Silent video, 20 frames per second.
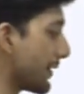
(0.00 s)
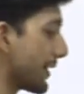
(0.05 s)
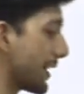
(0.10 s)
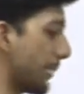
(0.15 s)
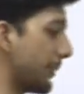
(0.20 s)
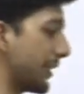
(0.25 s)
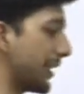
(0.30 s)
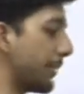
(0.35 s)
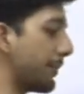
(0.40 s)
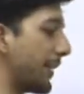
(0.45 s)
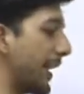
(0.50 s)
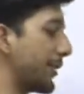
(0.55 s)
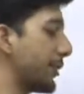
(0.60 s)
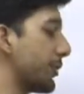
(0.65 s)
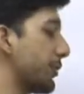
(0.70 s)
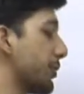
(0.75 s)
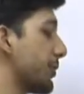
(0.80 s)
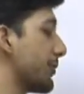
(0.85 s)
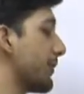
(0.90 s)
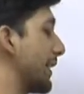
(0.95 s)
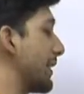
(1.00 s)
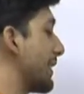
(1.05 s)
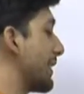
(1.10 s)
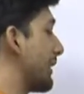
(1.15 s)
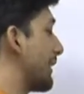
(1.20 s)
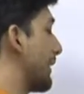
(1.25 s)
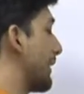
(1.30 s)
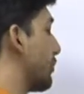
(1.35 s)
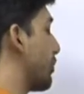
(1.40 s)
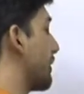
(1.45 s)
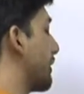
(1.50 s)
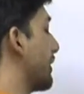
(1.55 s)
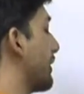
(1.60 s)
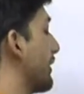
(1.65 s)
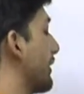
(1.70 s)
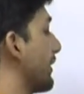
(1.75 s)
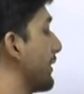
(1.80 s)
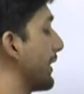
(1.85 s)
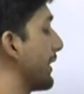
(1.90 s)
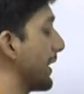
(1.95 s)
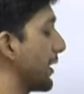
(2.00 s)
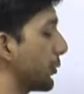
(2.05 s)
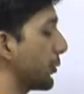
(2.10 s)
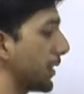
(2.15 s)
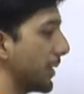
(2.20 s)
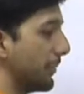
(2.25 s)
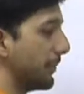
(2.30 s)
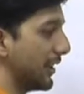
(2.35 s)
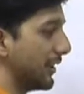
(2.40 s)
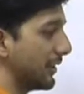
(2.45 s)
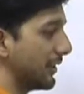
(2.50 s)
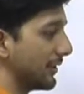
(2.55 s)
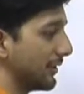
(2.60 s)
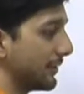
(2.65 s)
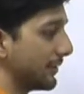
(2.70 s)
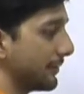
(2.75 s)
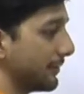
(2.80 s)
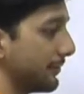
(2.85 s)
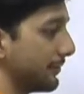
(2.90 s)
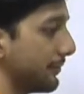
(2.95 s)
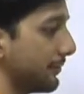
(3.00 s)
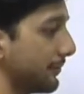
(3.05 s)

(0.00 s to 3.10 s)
Sum it up attributes wise and take out the mean.